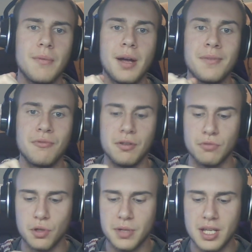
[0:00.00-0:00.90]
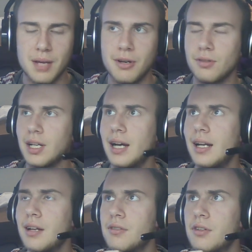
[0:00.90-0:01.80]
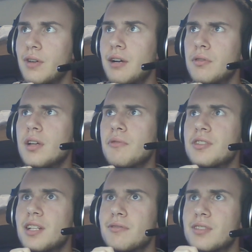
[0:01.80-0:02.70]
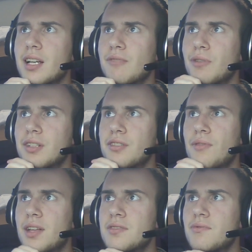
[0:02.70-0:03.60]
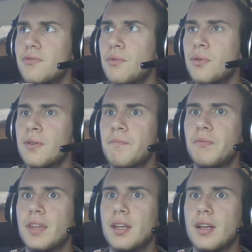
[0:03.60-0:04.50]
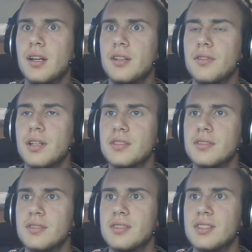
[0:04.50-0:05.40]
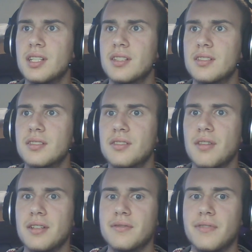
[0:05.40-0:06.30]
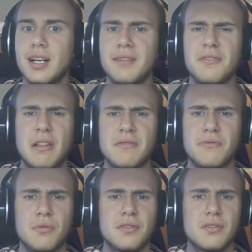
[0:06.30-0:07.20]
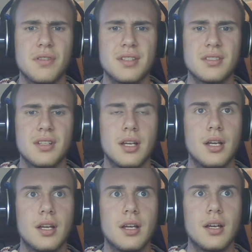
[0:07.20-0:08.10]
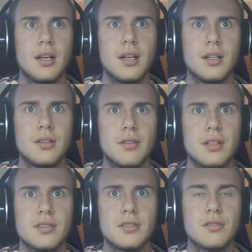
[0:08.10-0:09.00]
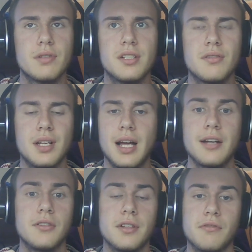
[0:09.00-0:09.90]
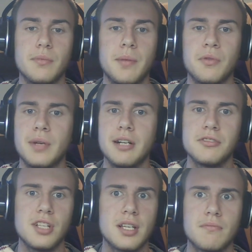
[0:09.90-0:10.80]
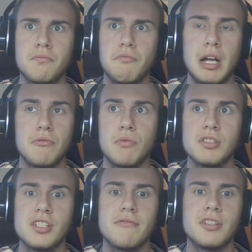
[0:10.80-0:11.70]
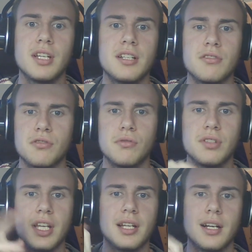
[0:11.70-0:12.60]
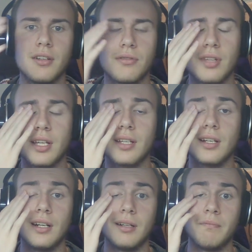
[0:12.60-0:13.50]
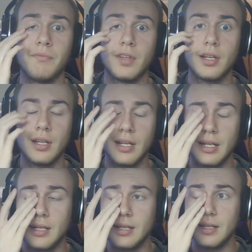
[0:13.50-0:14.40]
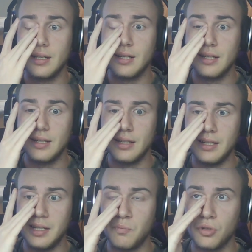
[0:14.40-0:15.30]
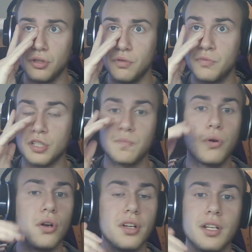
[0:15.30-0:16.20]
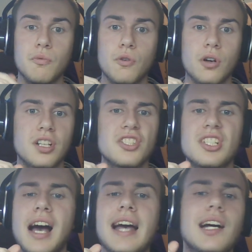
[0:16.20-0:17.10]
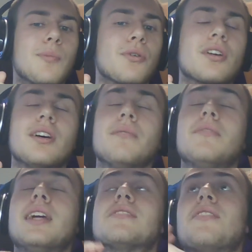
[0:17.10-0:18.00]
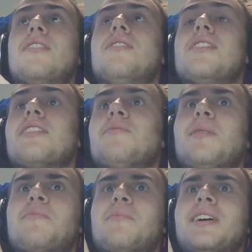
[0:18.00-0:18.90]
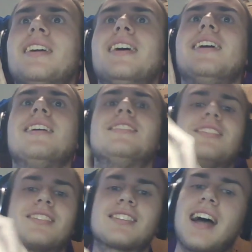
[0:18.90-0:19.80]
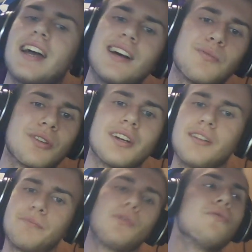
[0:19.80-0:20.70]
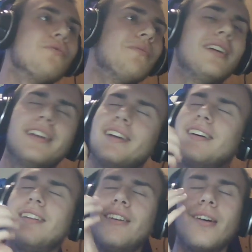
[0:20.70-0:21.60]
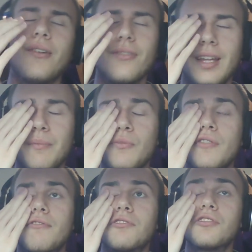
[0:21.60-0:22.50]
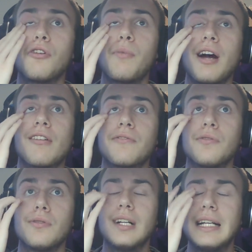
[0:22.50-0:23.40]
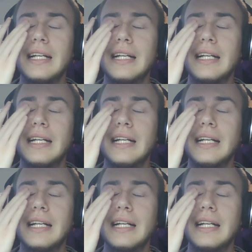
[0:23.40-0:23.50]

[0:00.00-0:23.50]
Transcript: When Ruby came out, God, I don't know how old I was. That was like, what, 2004? 2006? 2005? 2004? 2003? 2000? I don't even remember, but I was like, I wasn't even 10 years old yet, I don't think. And Breloom just put in work. Sky Uppercut. That's all I remember, man. Just Sky Uppercut. Boom! Oh, that move was so powerful.